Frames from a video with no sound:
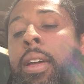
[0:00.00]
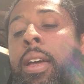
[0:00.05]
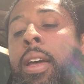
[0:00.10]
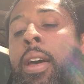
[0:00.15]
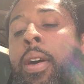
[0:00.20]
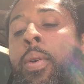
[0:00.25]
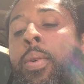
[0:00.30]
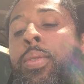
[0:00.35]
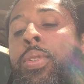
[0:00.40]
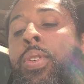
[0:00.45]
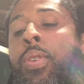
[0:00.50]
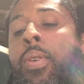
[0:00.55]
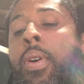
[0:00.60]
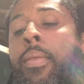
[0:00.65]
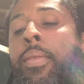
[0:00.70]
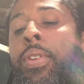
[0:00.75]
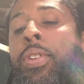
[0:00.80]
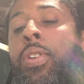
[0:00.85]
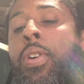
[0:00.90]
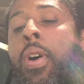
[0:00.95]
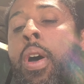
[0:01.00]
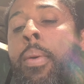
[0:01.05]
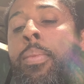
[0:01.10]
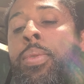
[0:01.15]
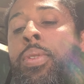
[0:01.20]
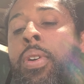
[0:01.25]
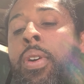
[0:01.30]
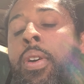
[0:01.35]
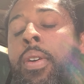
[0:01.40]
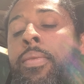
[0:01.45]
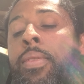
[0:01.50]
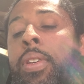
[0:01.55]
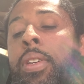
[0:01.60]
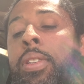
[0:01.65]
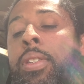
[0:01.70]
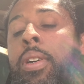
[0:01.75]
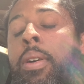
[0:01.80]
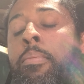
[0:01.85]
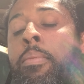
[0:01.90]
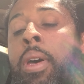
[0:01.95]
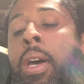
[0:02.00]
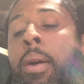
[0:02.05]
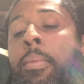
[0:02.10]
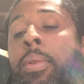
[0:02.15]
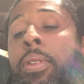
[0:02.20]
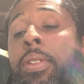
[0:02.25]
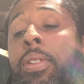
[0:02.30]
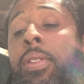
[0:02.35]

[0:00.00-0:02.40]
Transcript: and whosoever shall observe these commandments,